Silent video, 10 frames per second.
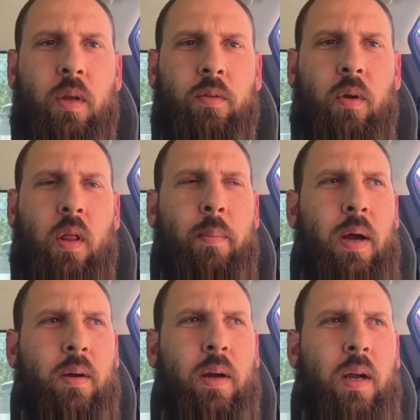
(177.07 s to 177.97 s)
So the
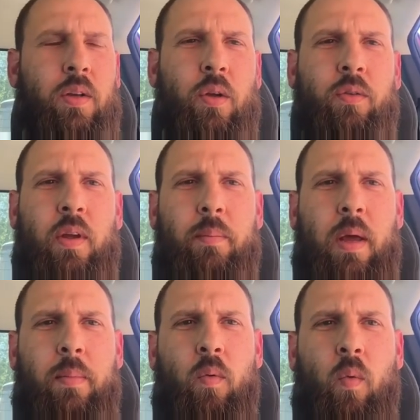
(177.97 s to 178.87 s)
buck grunt, I'll use it
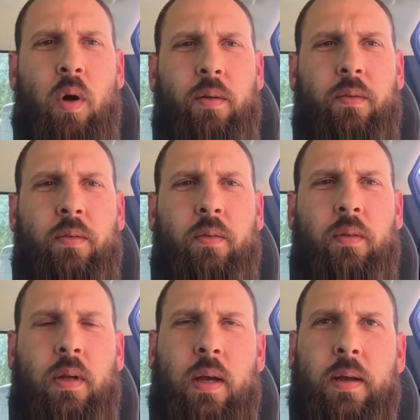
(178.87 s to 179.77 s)
maybe once,
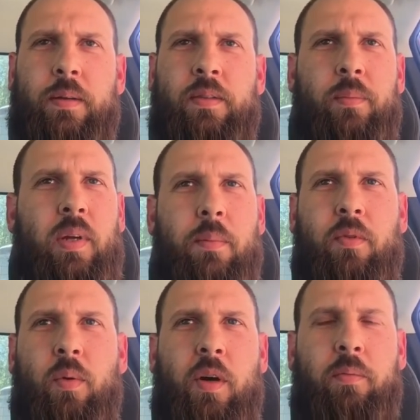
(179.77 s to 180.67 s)
sometimes
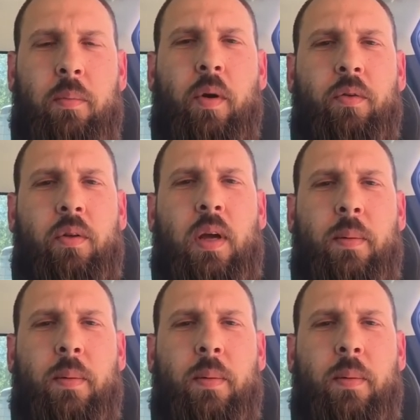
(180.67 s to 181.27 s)
twice, but most of the